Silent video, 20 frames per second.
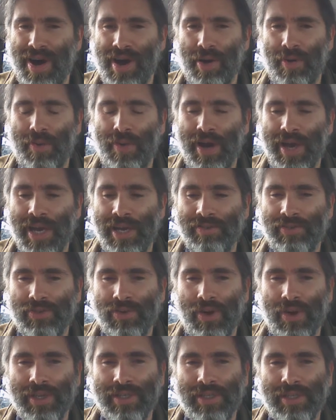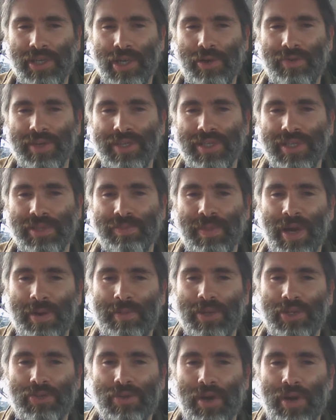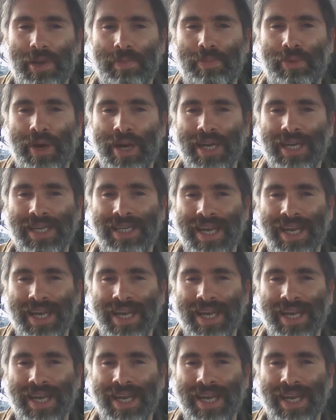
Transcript: way of trying to do this is maybe trying to break